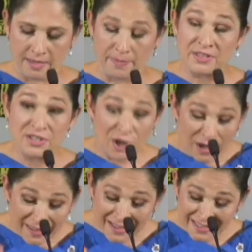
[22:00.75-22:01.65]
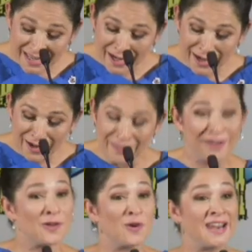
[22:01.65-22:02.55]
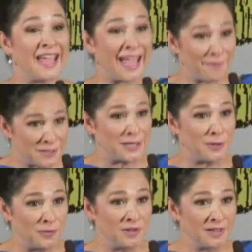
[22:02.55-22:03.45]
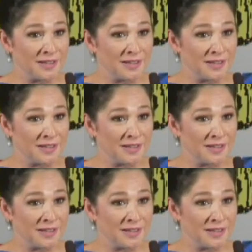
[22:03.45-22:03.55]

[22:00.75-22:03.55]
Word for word: But starting this year, they're going to have to.